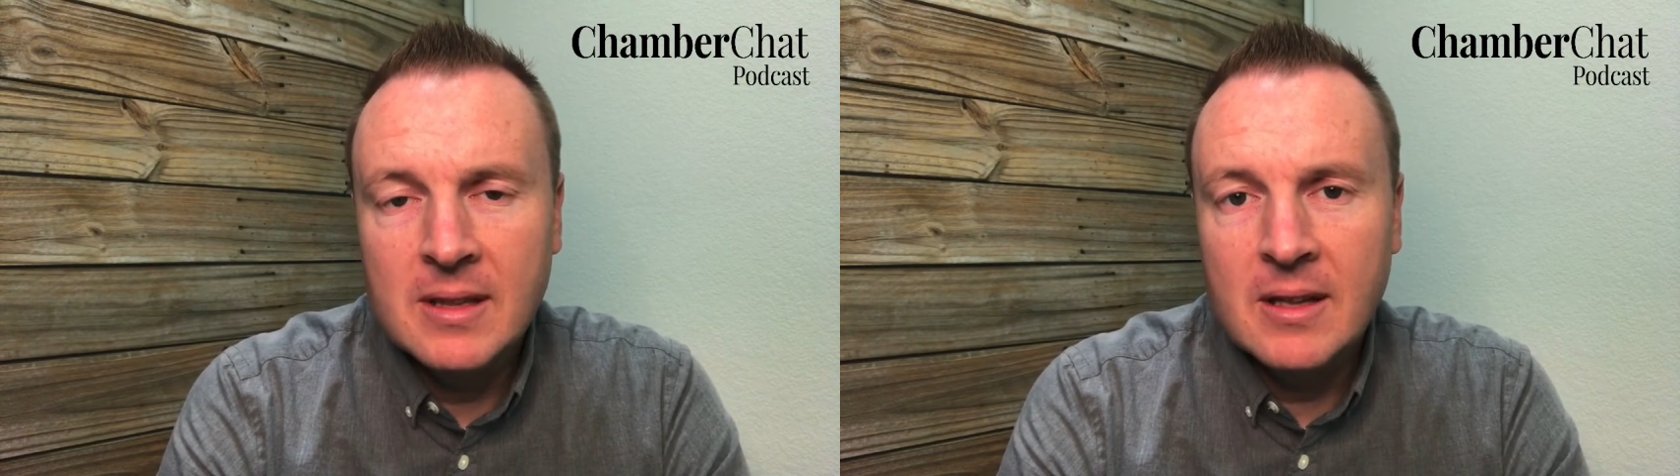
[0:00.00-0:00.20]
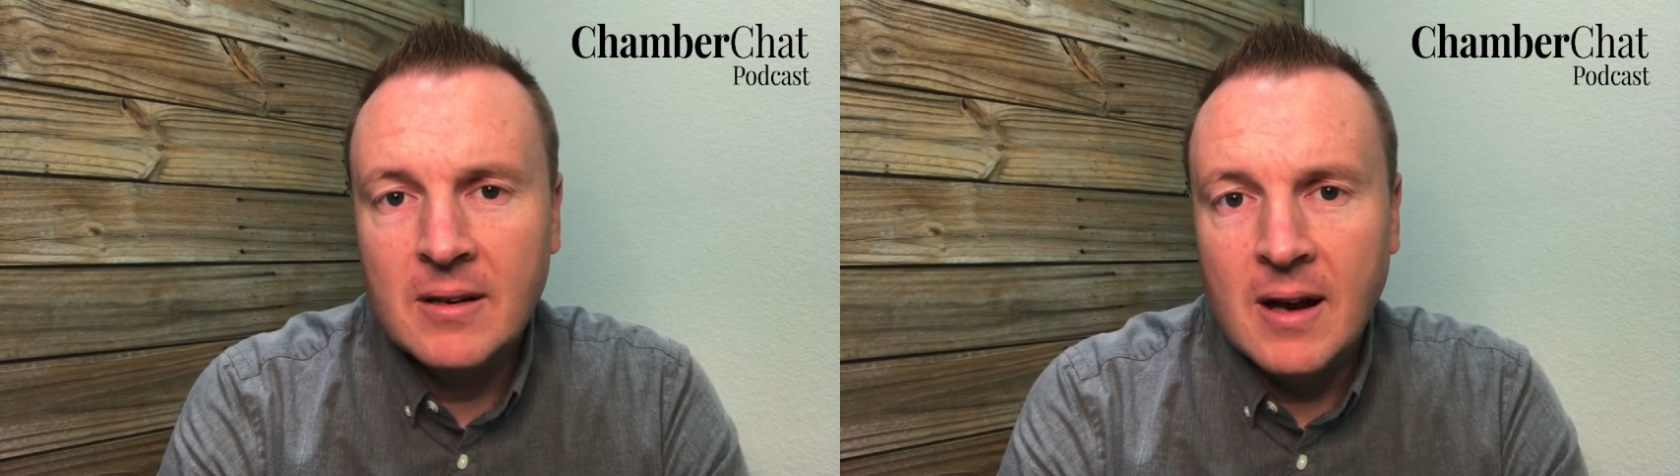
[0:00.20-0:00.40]

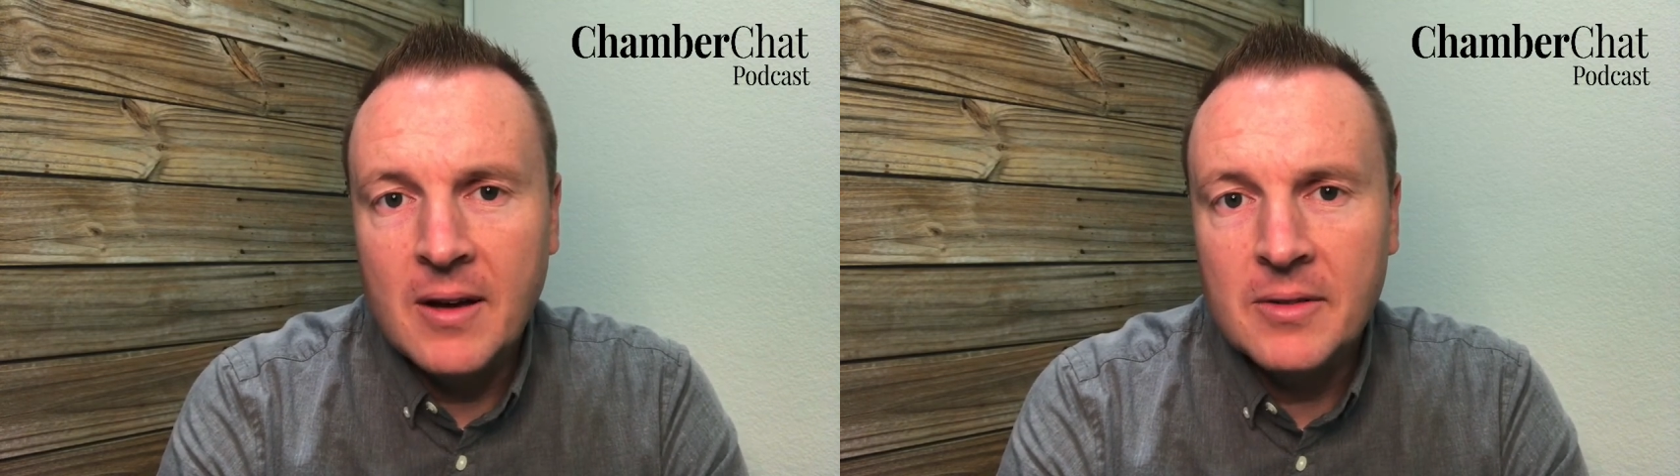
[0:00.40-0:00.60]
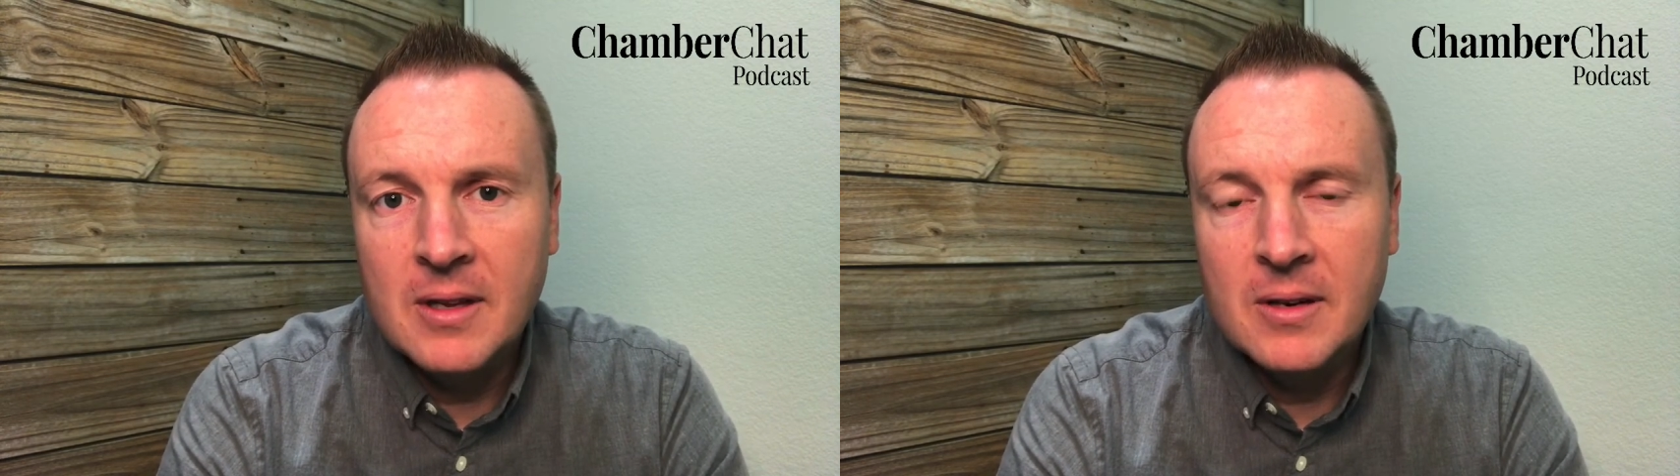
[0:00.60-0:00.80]
that are
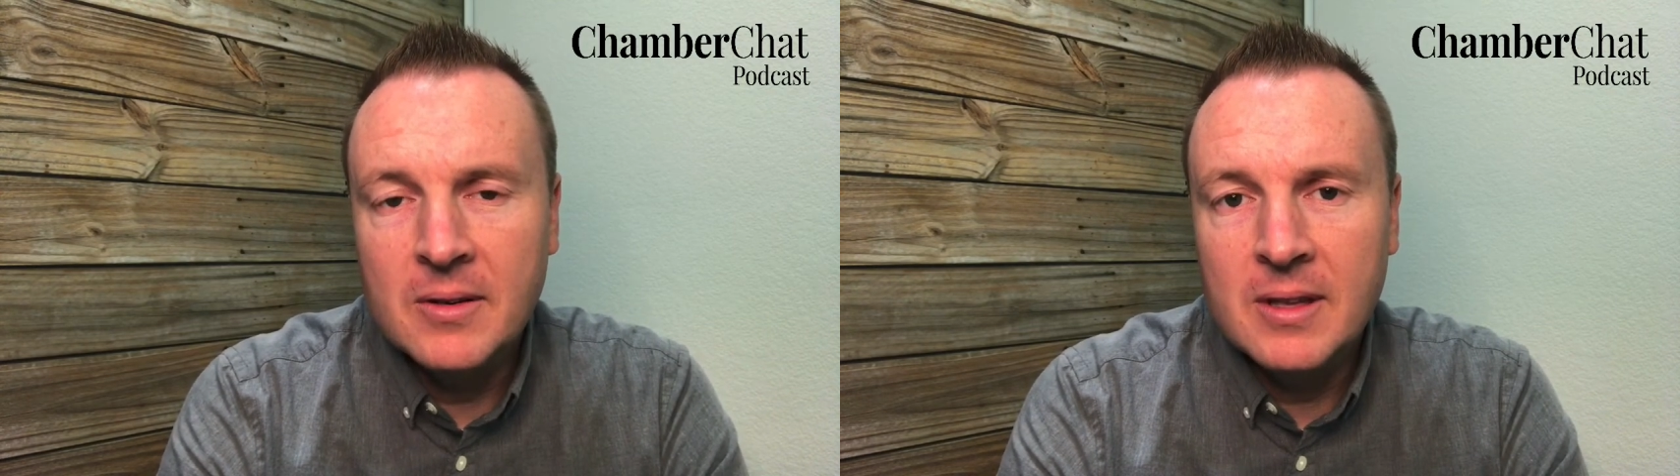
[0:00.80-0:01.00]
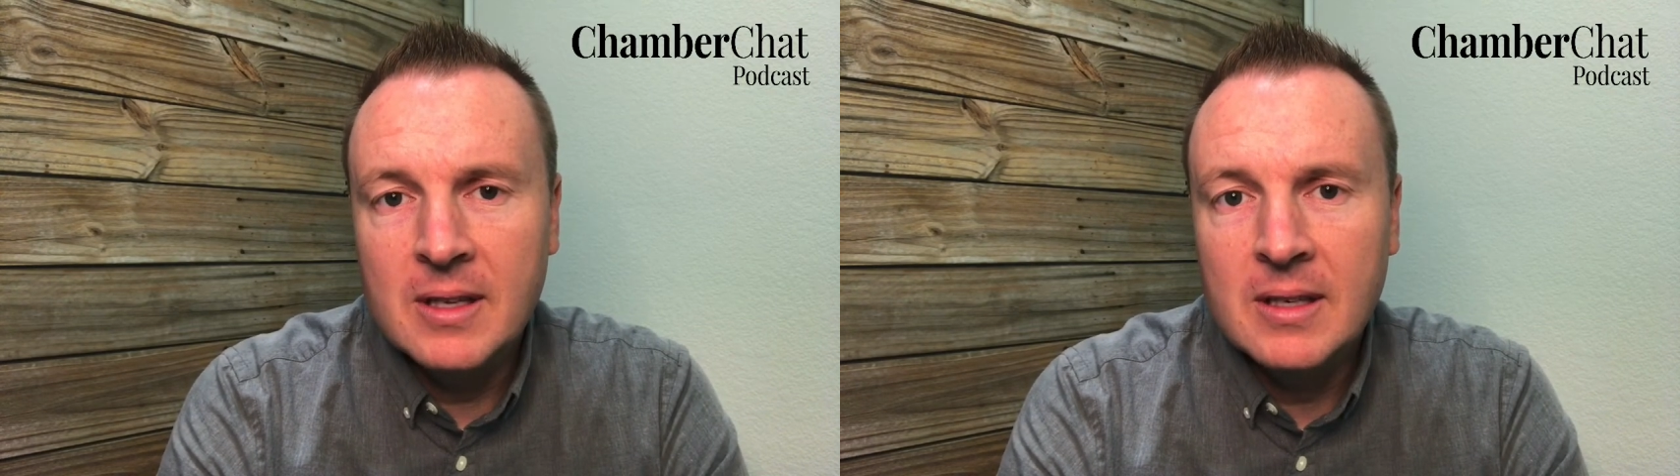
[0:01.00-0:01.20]
out there
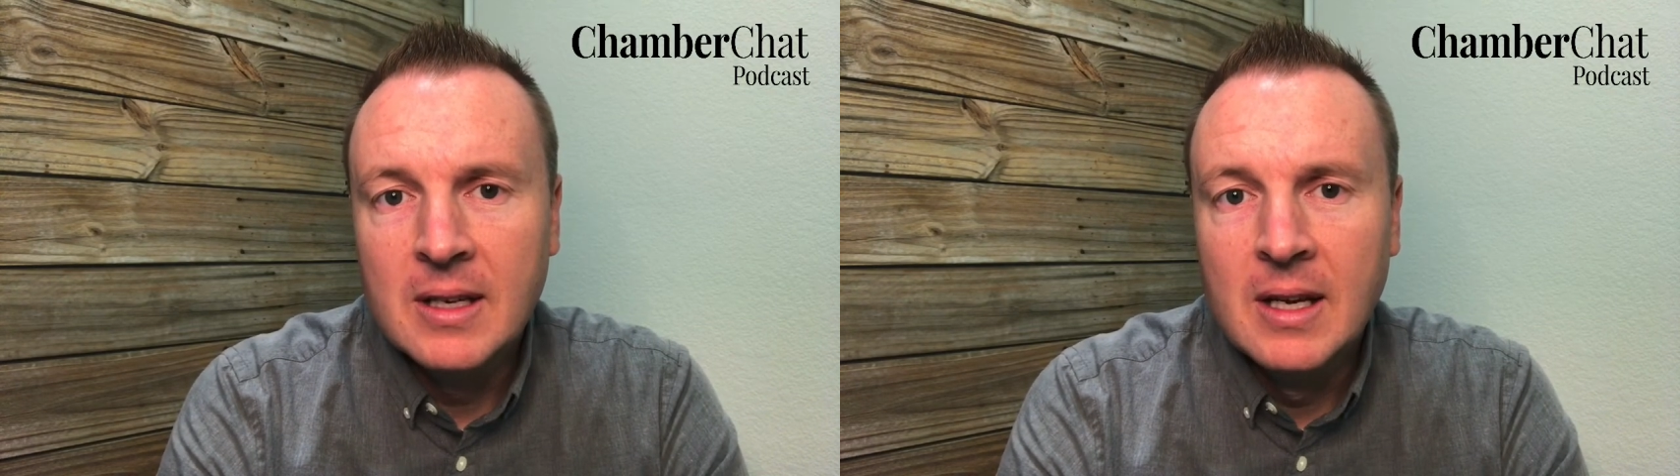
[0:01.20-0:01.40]
that